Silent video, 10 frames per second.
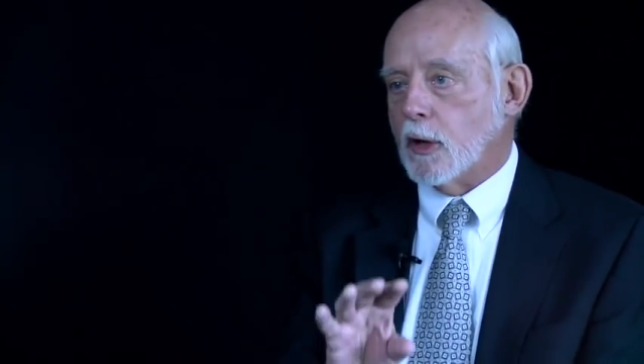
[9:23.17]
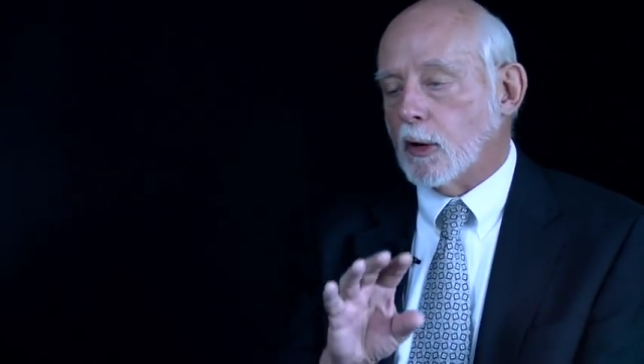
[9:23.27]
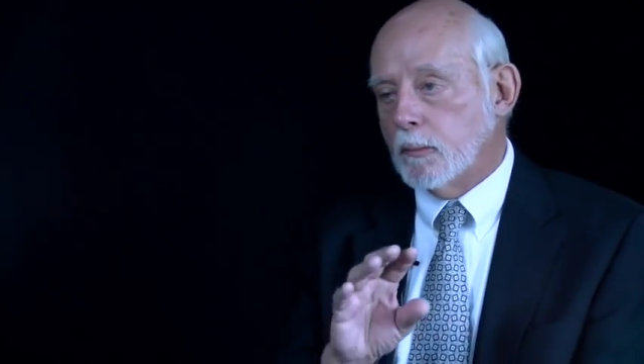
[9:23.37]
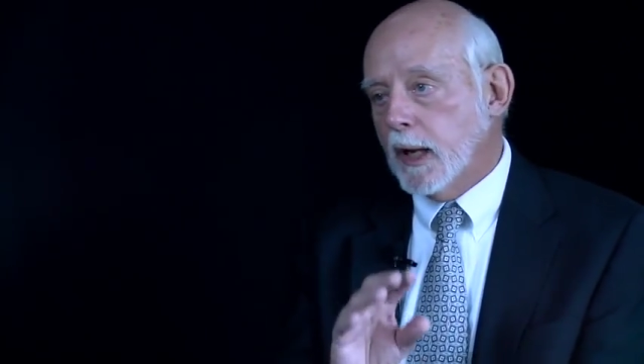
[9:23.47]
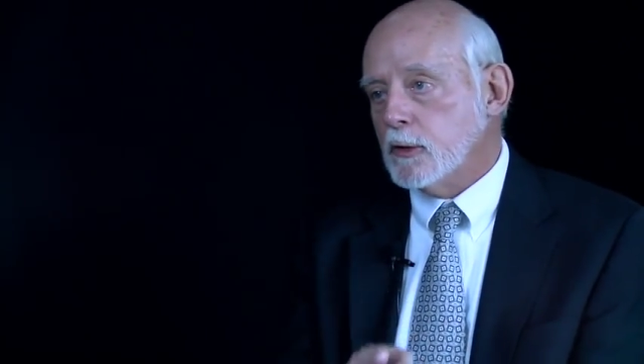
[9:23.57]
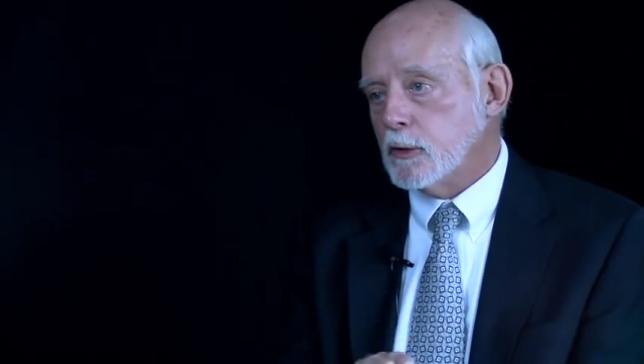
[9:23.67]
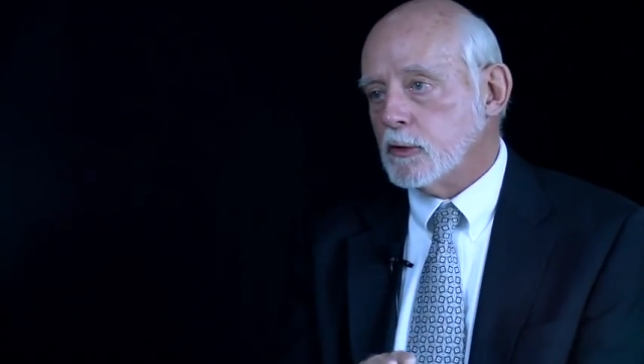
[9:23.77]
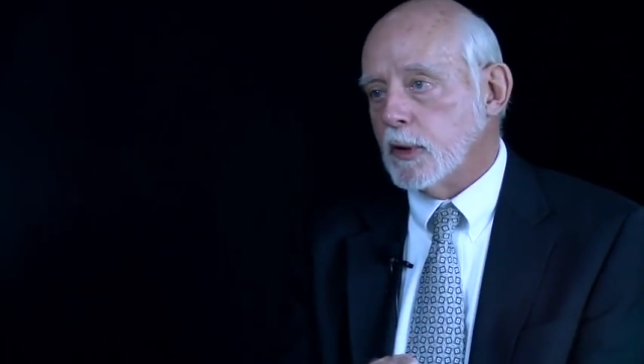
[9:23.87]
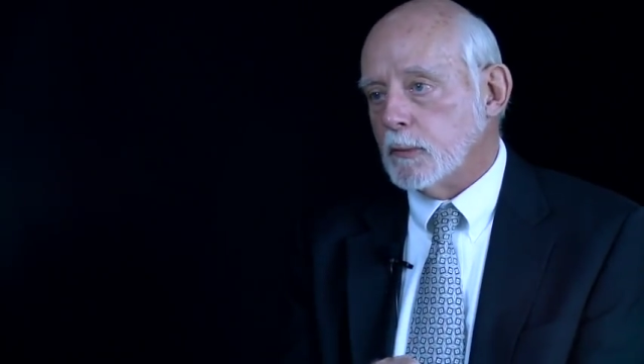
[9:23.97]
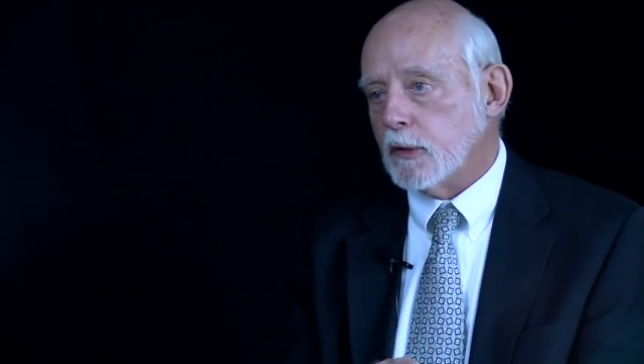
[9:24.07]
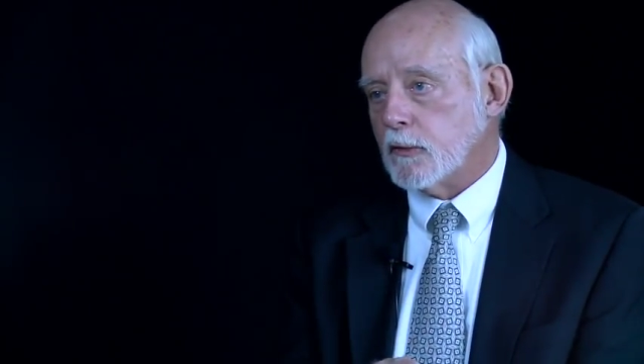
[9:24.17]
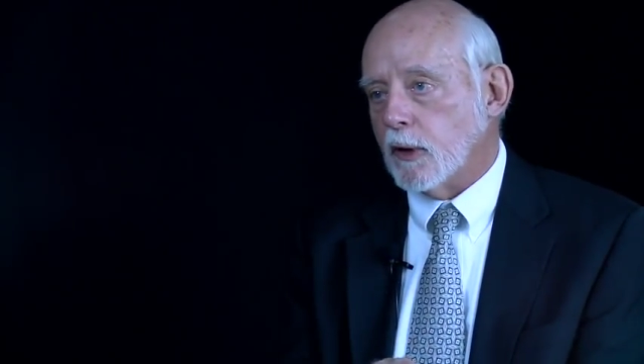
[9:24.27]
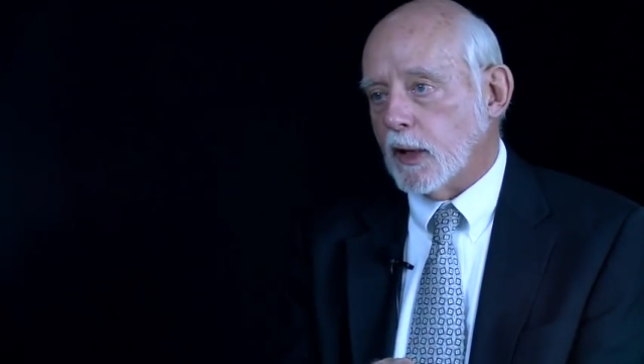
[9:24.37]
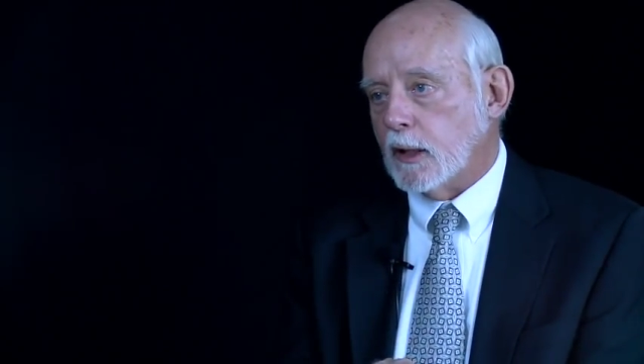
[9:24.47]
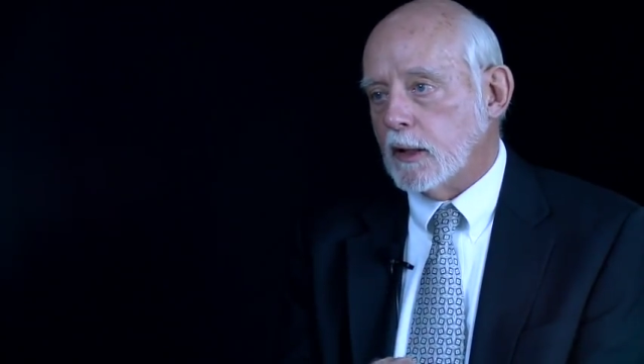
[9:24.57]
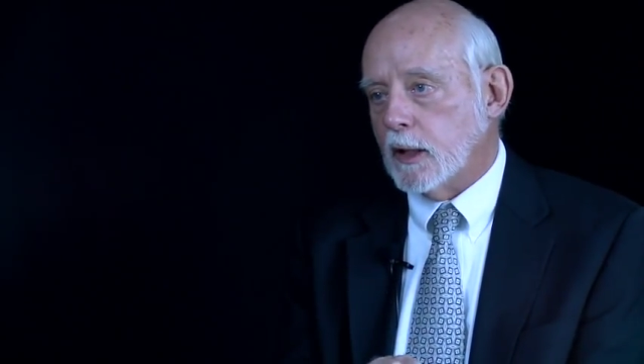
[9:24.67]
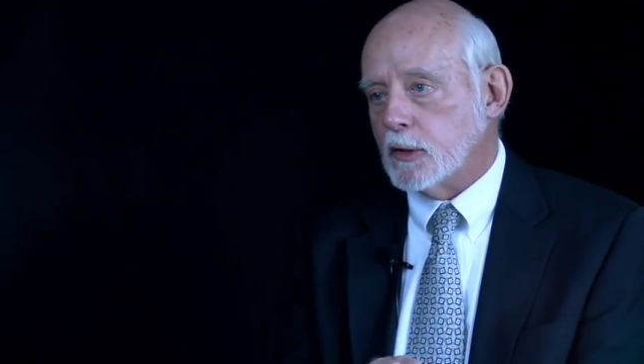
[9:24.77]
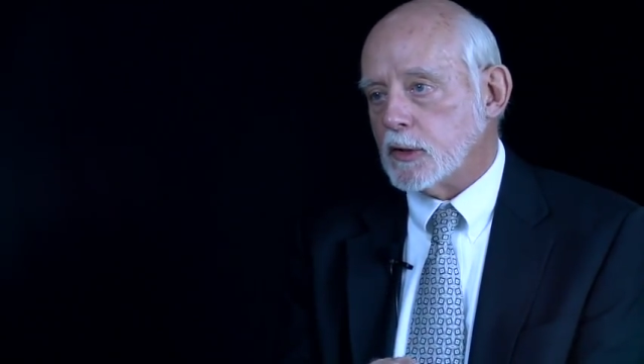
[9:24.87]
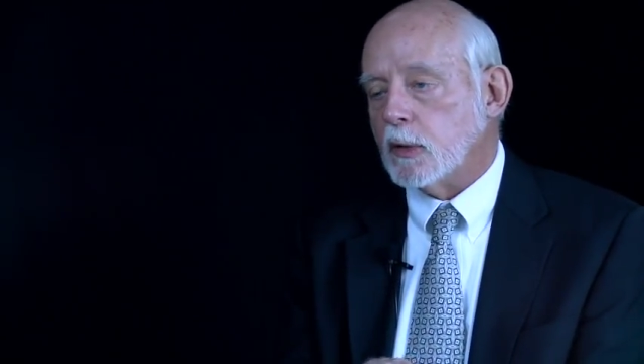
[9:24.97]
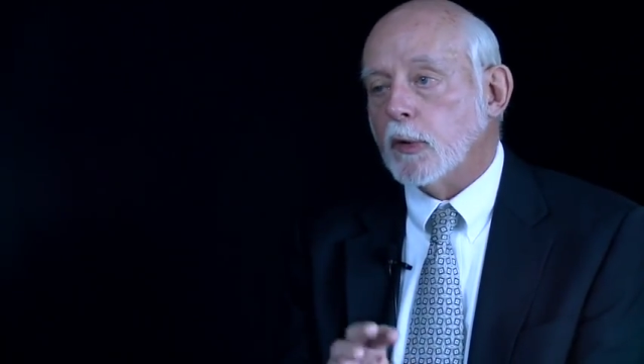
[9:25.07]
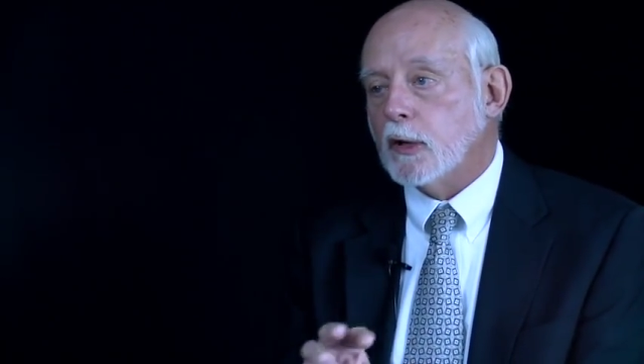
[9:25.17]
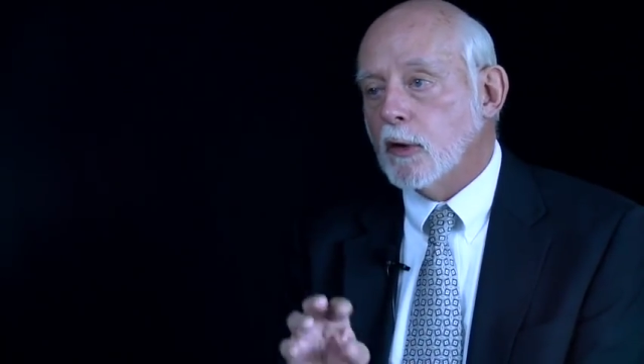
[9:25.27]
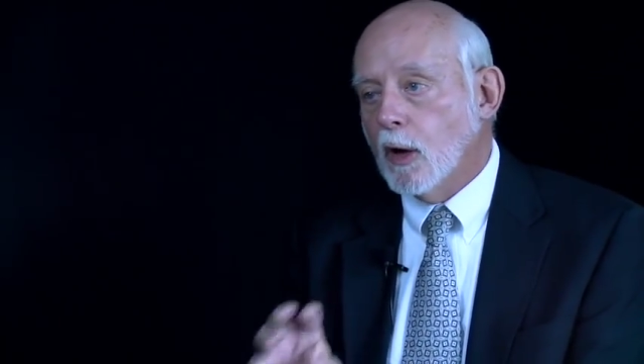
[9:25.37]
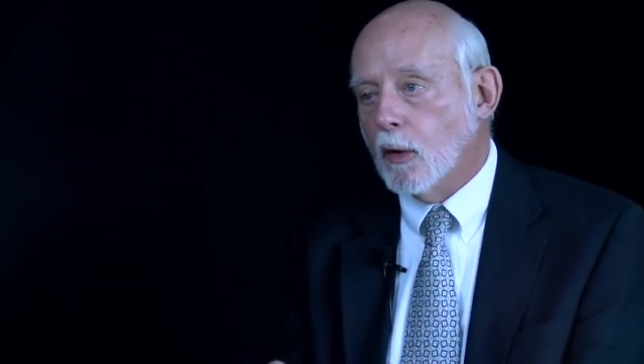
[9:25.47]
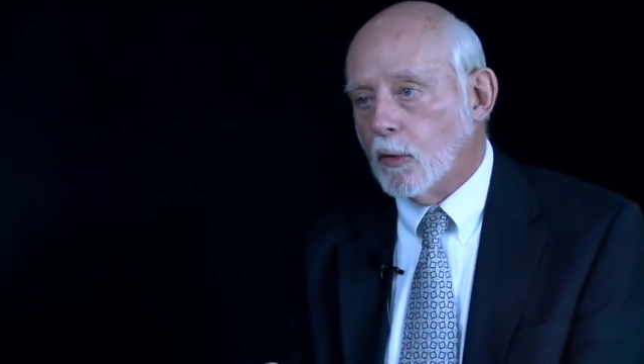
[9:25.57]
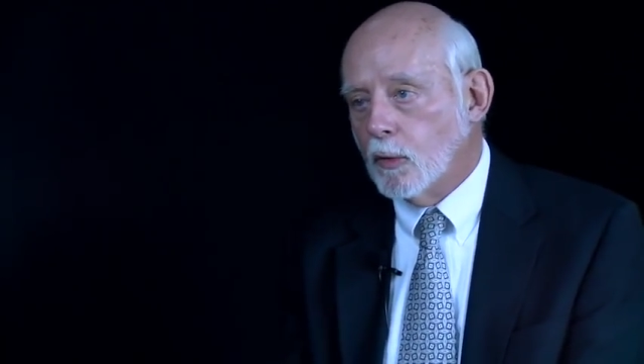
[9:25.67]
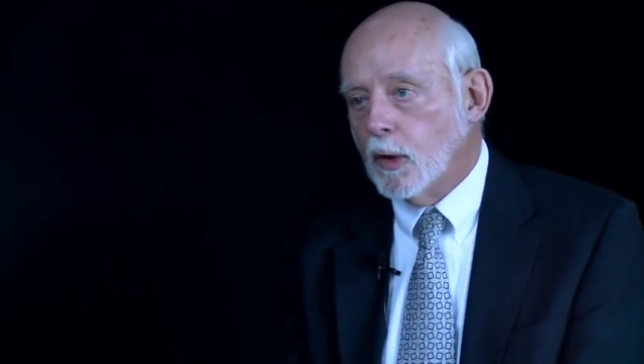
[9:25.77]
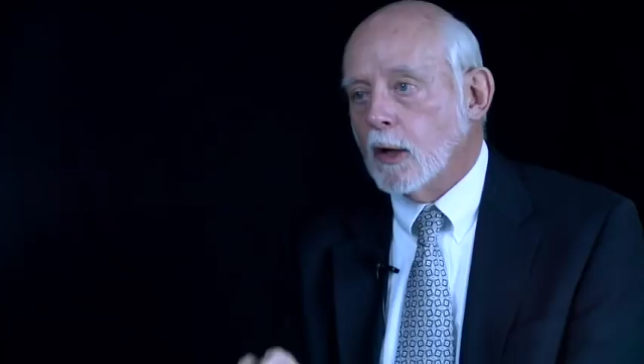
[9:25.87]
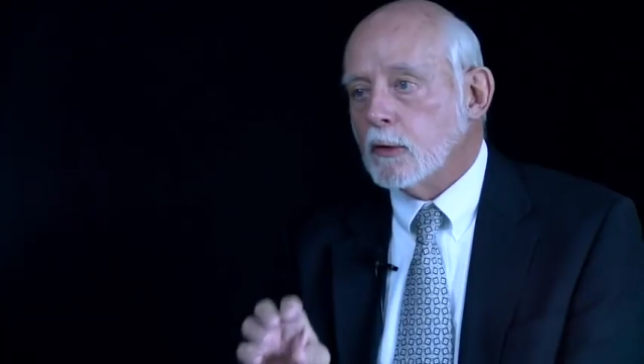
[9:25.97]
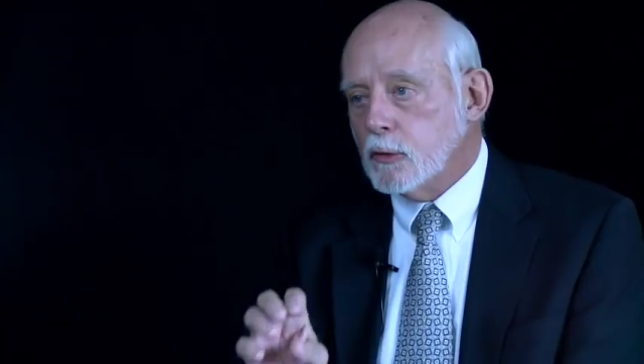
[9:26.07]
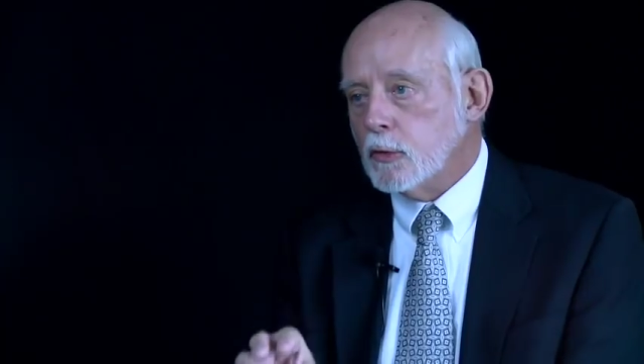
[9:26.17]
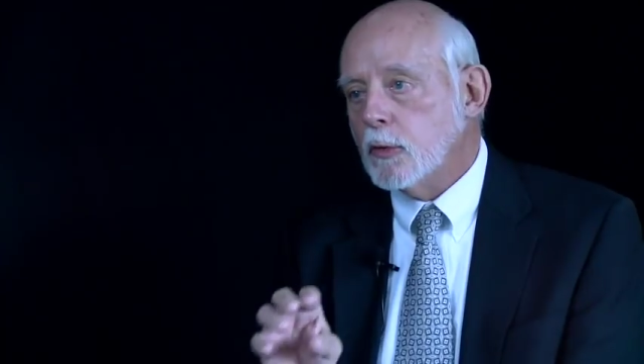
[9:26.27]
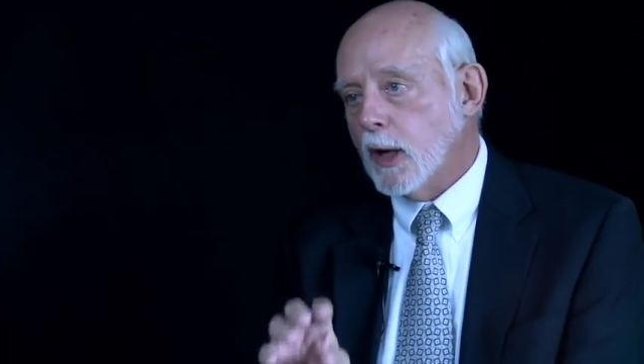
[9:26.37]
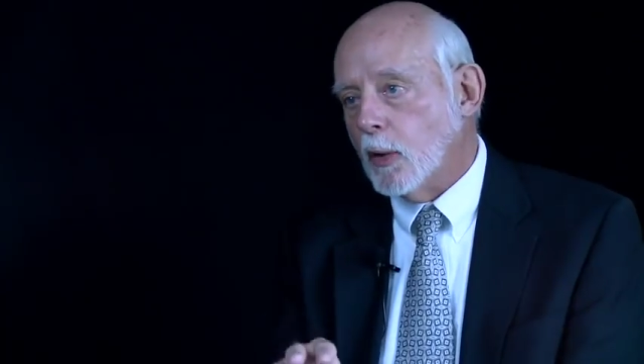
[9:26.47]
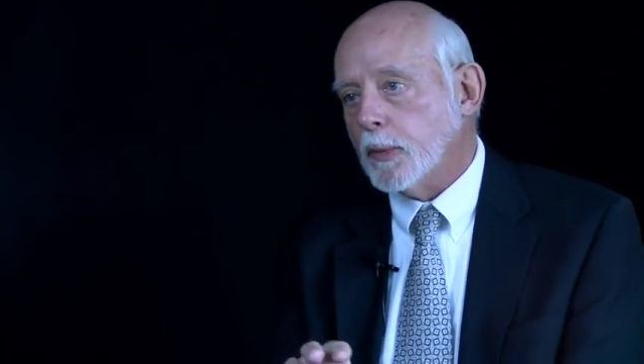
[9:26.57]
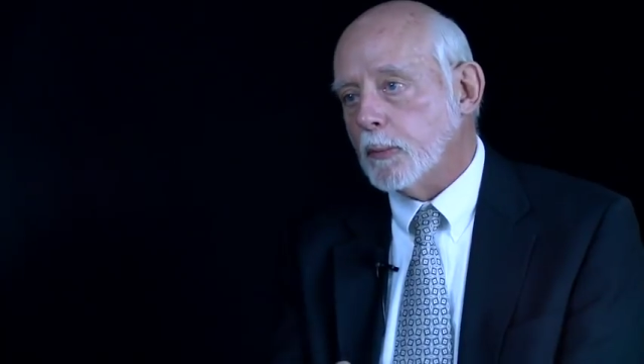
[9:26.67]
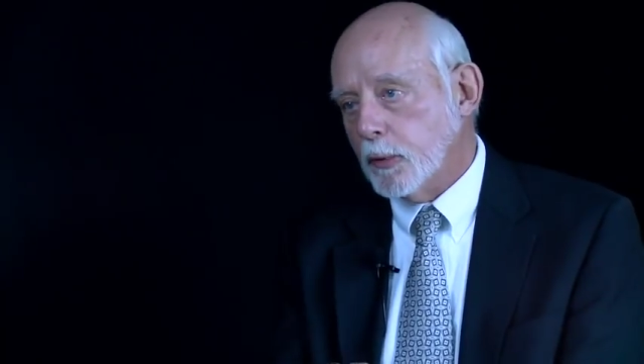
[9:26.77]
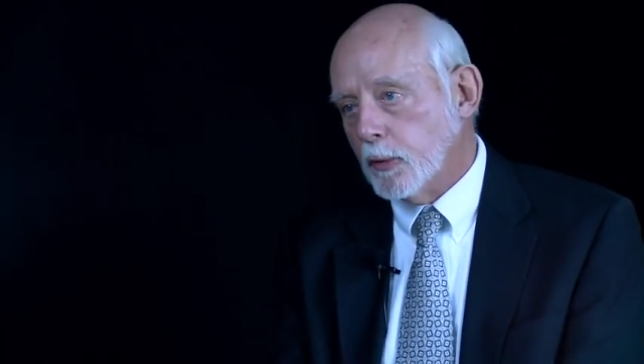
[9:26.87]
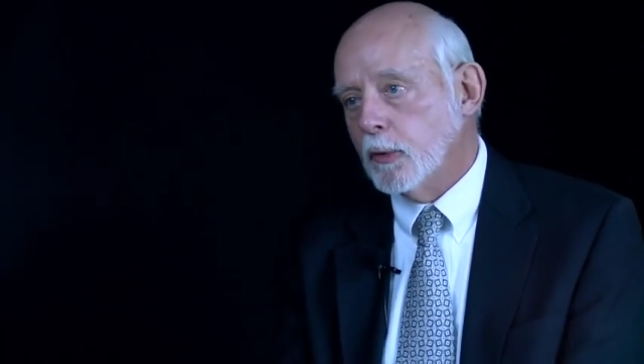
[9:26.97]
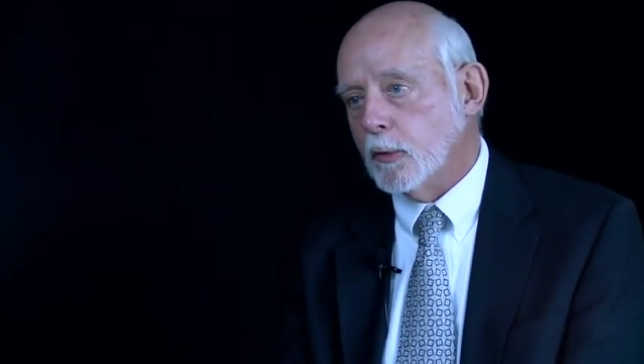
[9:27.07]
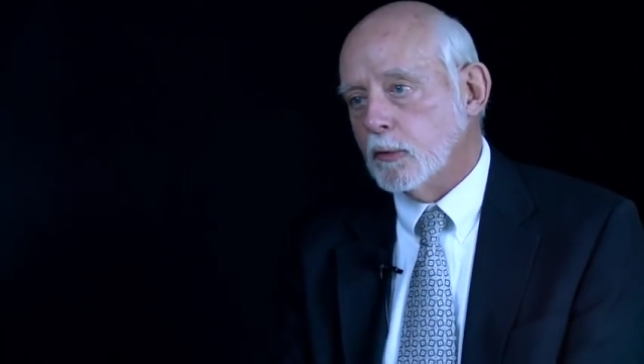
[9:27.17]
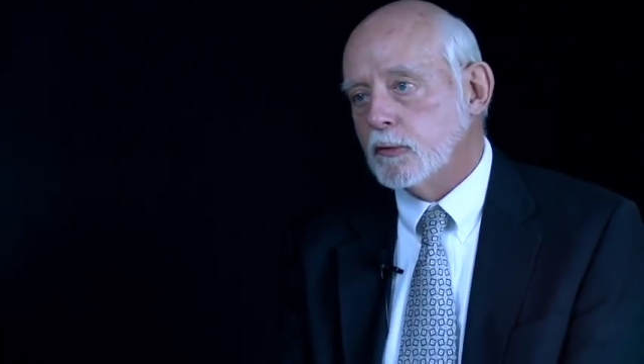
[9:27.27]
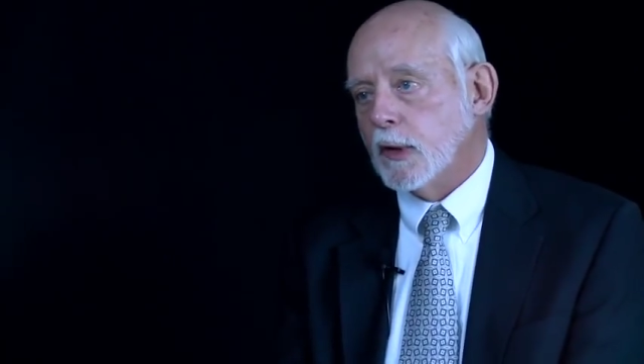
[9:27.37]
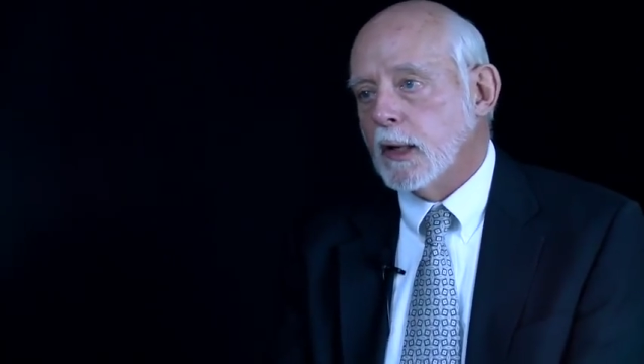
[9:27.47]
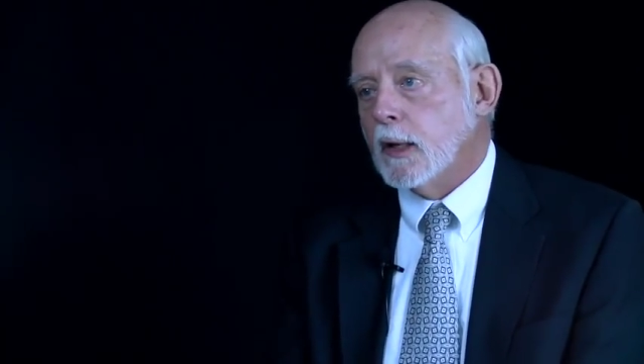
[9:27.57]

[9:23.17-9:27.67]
Our major treatments for ADHD, we know, do help improve